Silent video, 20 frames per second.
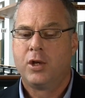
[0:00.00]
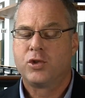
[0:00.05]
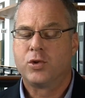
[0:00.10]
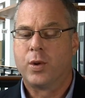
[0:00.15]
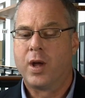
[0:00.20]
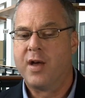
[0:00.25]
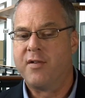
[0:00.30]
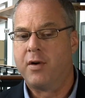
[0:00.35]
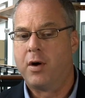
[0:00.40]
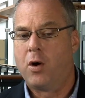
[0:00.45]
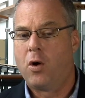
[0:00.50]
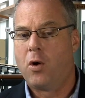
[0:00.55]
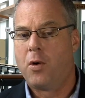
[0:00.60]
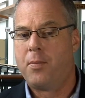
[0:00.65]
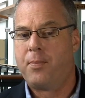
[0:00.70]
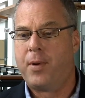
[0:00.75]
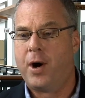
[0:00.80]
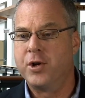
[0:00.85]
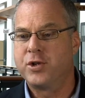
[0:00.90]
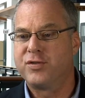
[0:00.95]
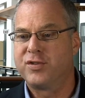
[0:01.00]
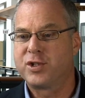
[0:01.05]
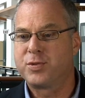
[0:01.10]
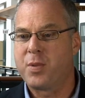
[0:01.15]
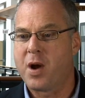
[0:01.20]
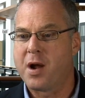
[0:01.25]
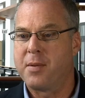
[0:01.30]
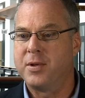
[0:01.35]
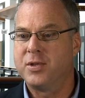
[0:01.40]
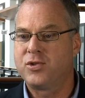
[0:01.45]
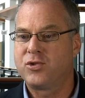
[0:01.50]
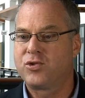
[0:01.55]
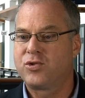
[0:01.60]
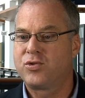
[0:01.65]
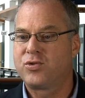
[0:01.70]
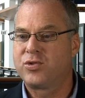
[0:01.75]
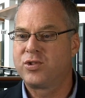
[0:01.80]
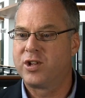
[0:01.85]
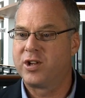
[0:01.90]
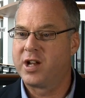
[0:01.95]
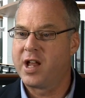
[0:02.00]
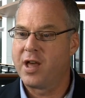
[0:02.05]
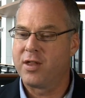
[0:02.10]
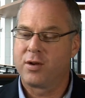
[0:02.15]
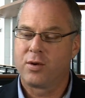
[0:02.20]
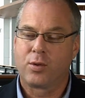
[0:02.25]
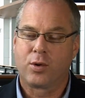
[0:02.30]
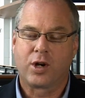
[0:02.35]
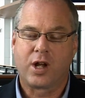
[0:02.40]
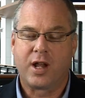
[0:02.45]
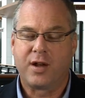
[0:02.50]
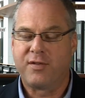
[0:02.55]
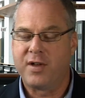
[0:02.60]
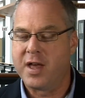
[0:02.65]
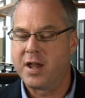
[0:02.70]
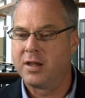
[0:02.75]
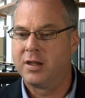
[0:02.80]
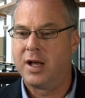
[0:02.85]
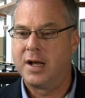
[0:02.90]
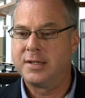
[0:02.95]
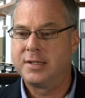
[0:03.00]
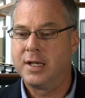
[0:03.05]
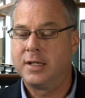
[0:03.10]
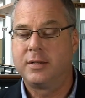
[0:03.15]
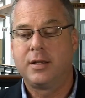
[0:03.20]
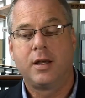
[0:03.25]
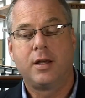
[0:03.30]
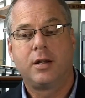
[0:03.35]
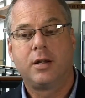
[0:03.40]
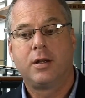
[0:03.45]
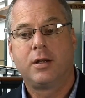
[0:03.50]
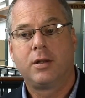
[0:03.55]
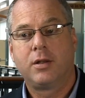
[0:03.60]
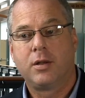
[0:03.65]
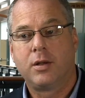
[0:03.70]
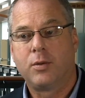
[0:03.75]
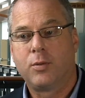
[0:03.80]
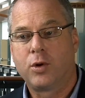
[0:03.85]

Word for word: So we have a whole bunch of experiments together. We're kind of analyzing that data.